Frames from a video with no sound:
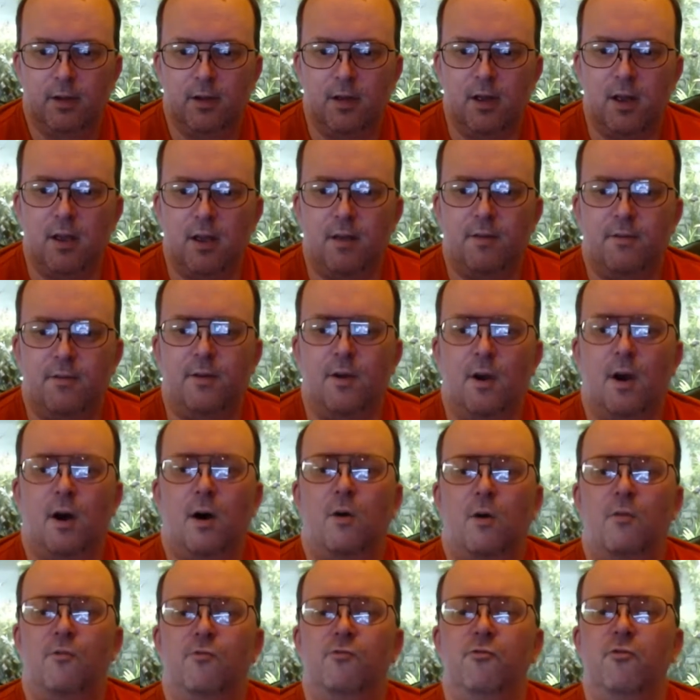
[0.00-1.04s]
if you
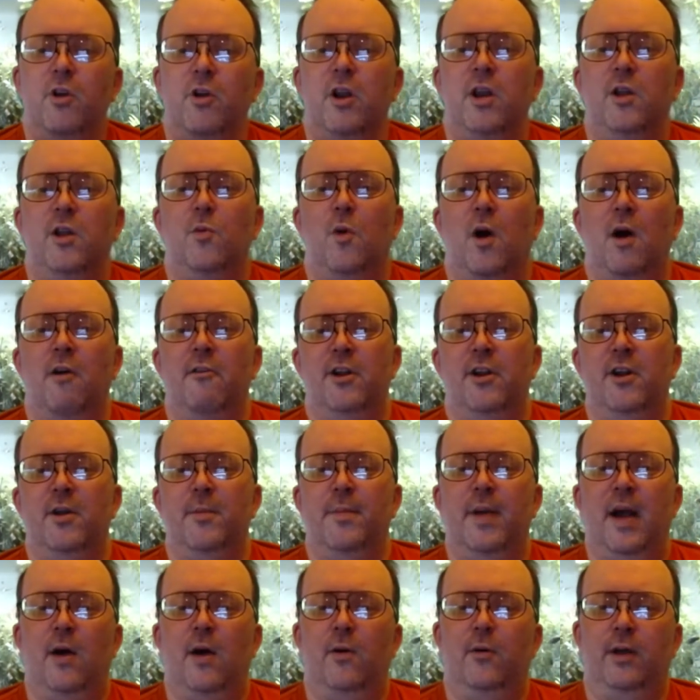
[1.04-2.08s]
are really worried
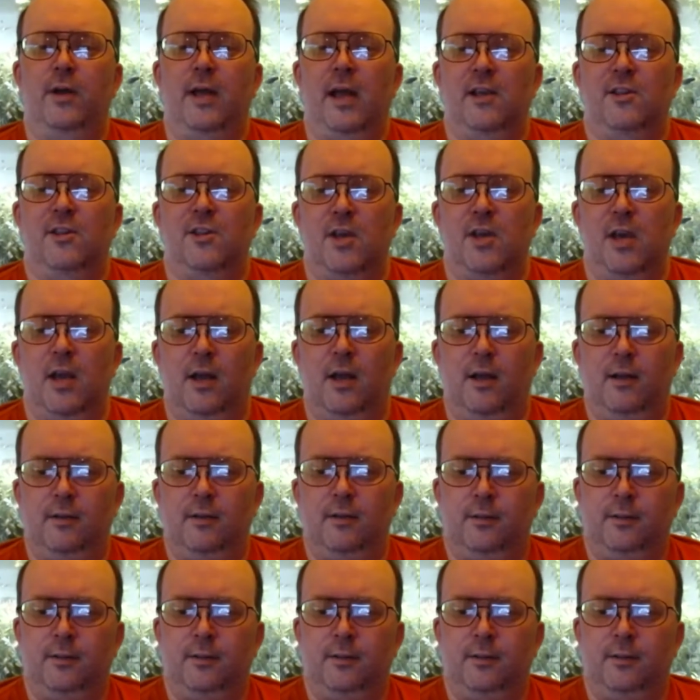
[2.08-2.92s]
about getting